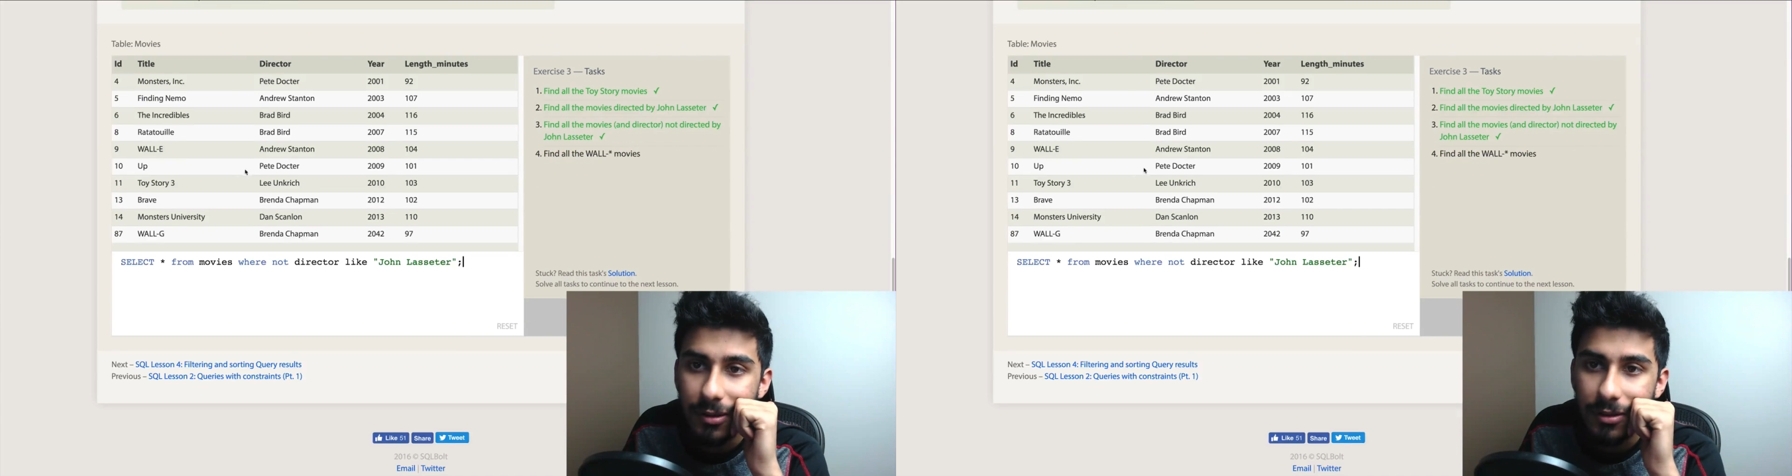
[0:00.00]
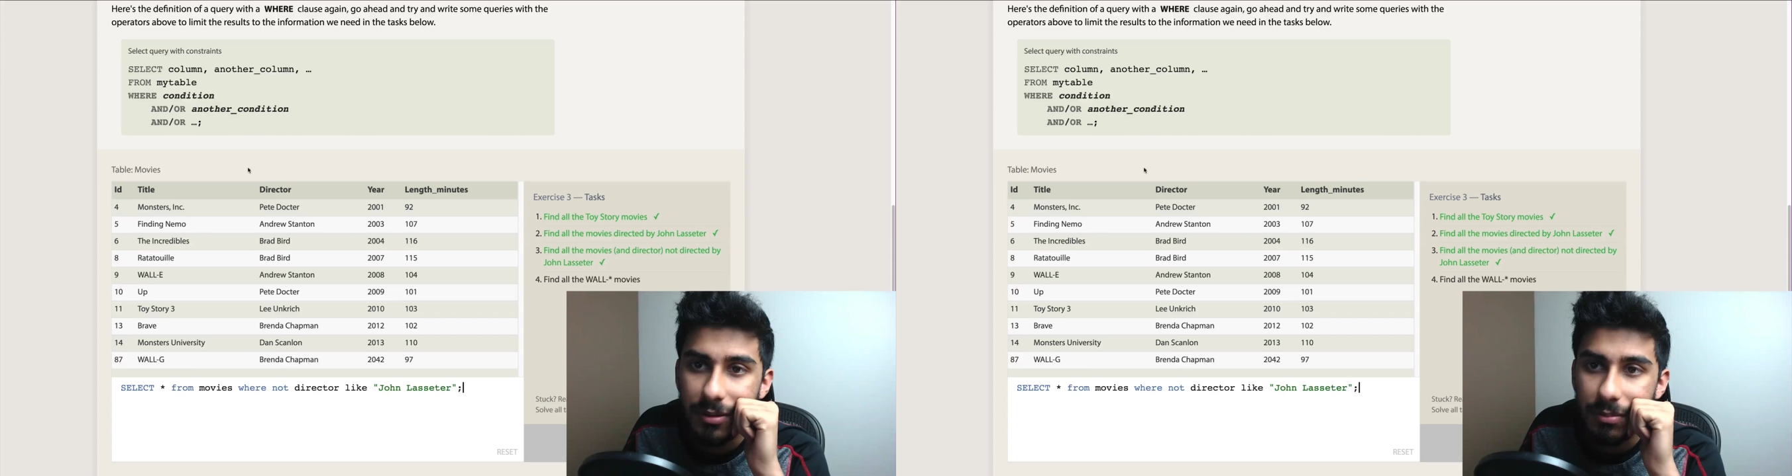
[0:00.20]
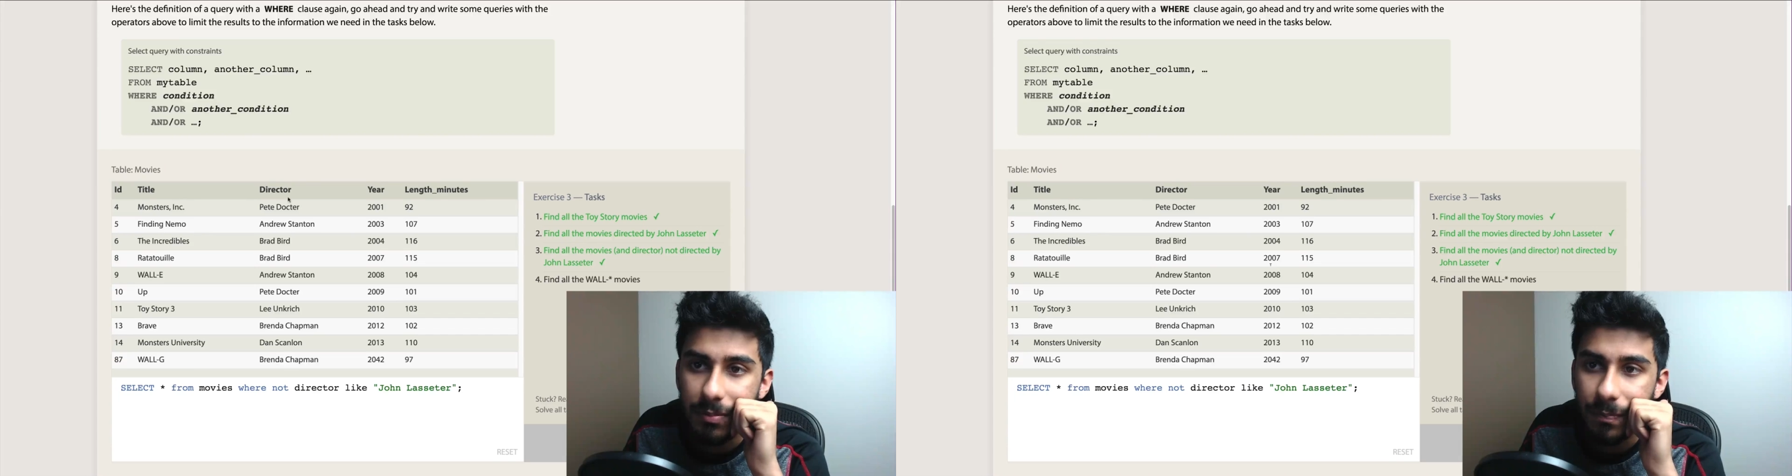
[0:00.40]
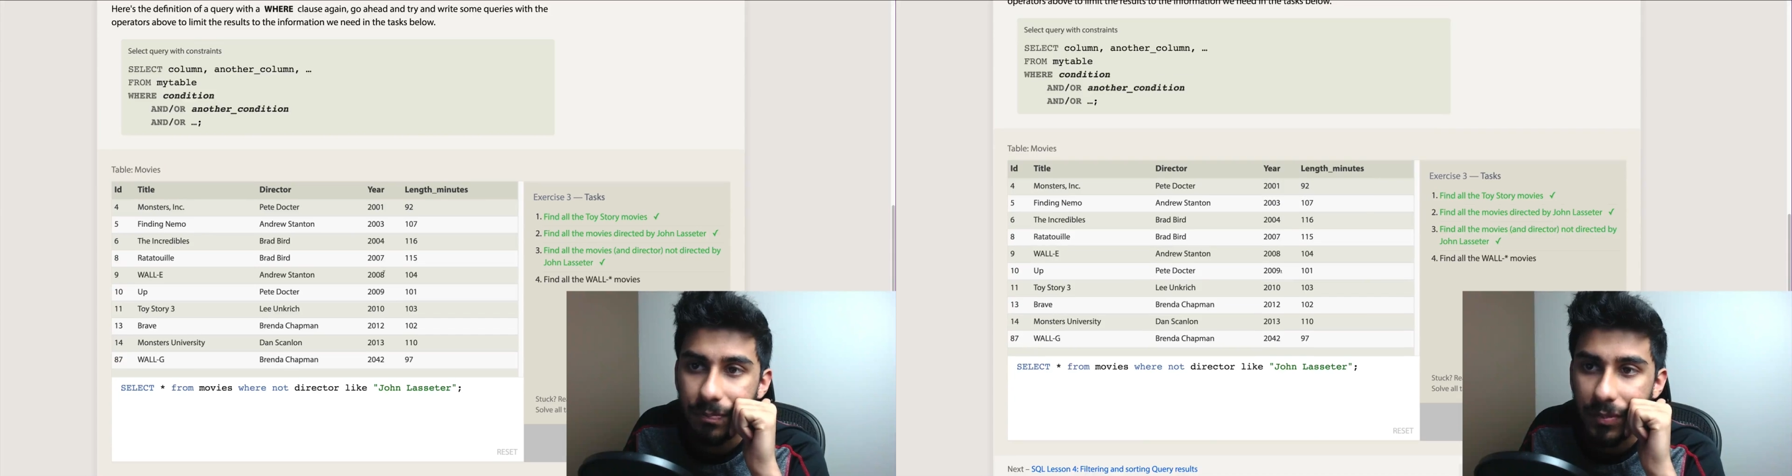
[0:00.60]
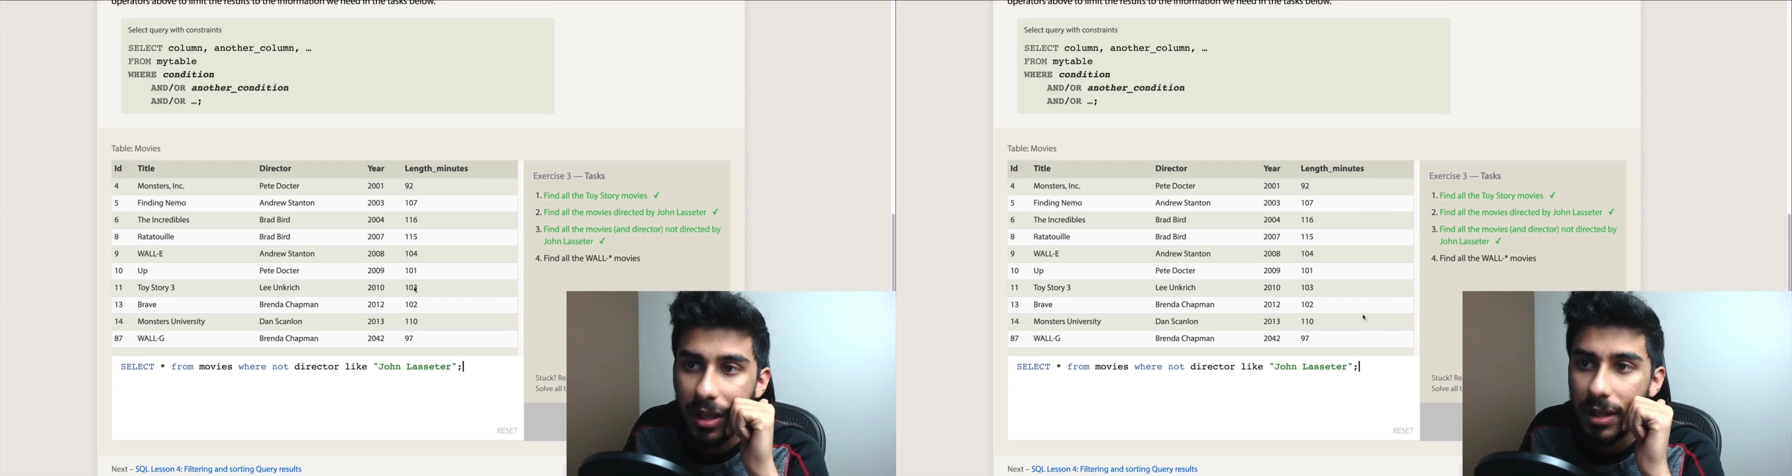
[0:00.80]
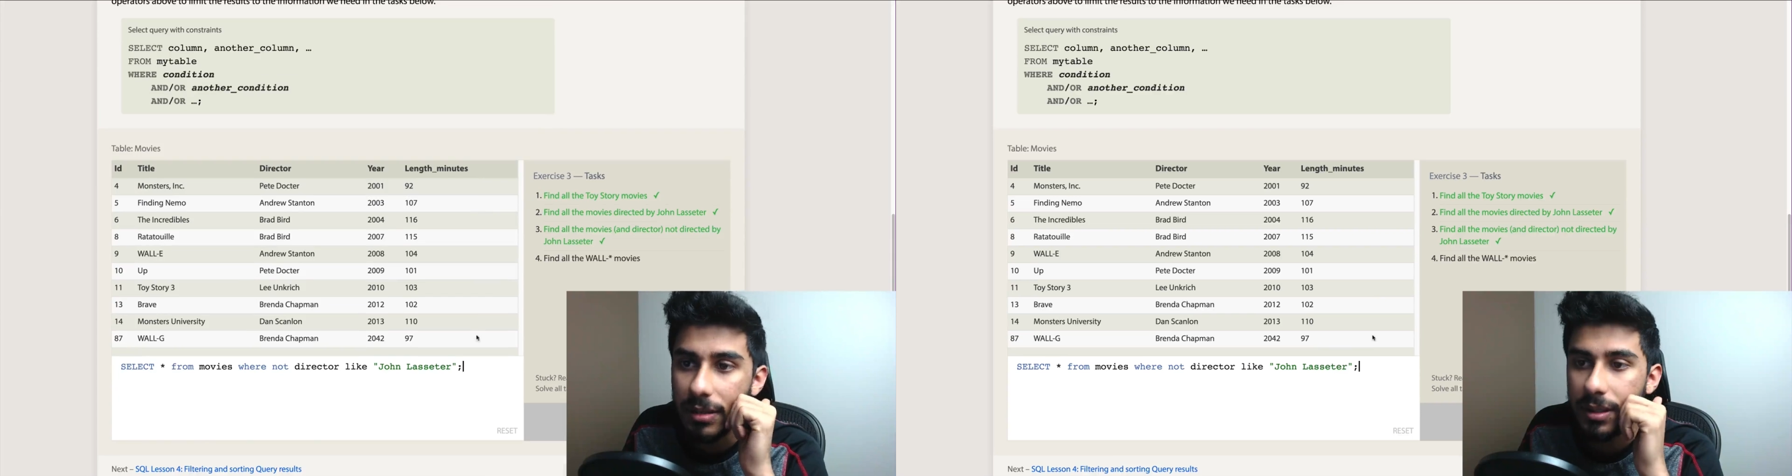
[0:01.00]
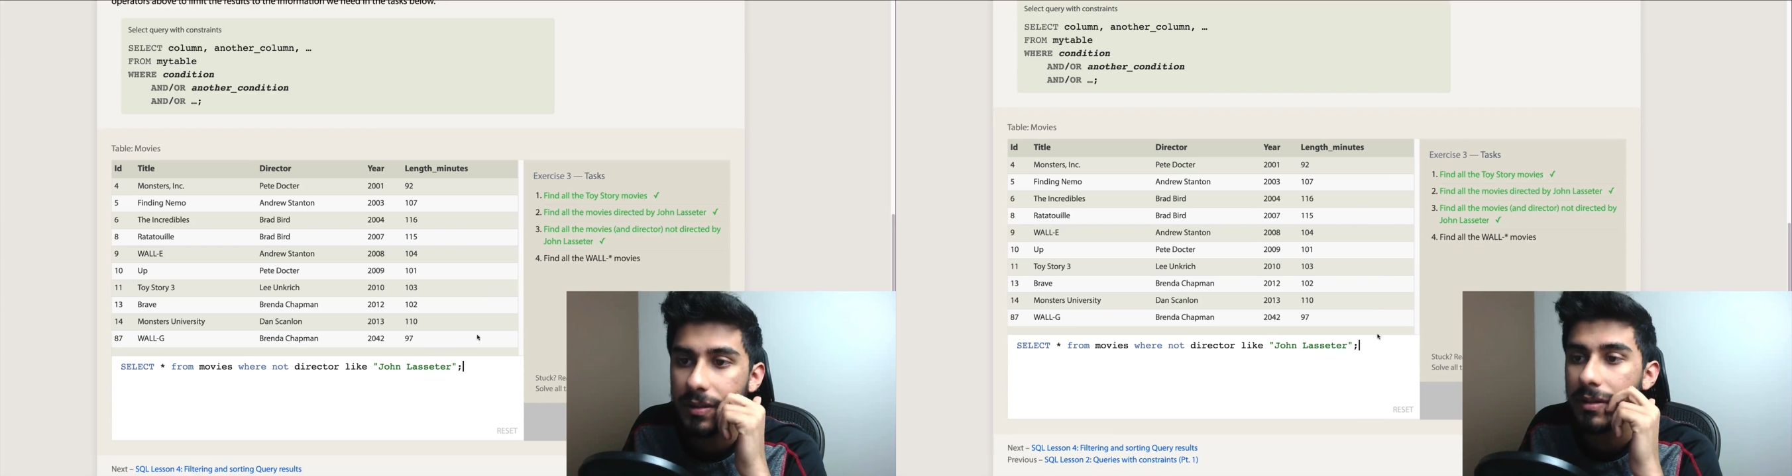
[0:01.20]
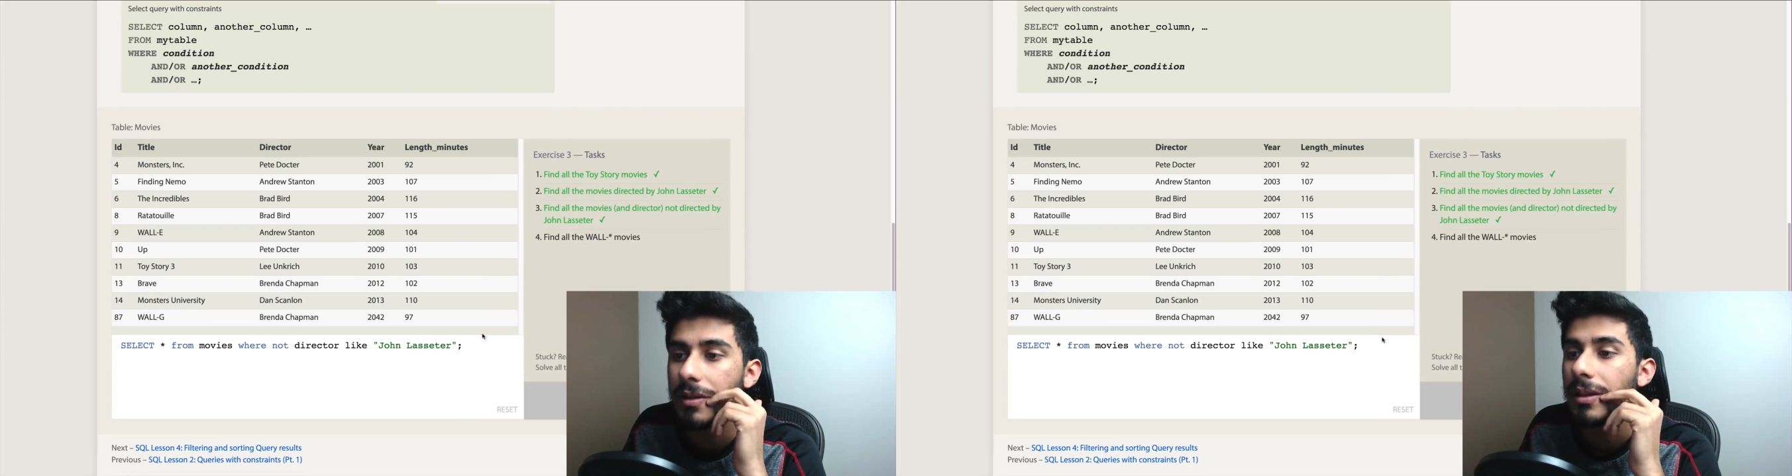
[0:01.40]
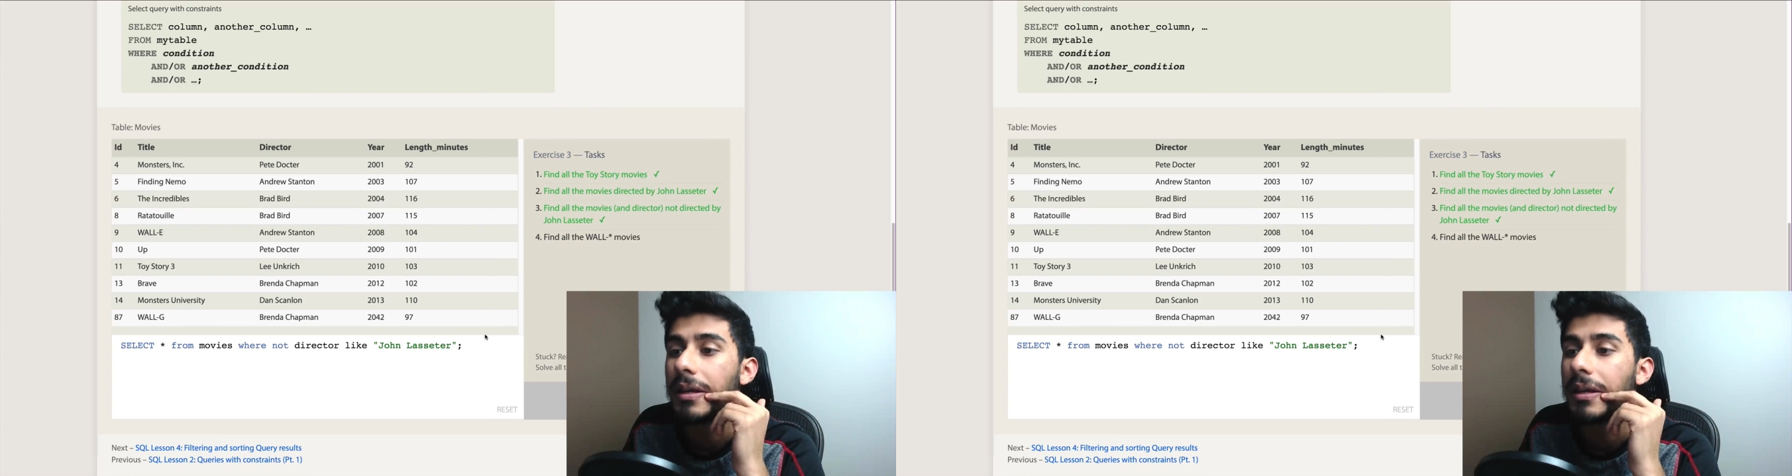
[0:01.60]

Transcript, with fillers: or yeah, that's it.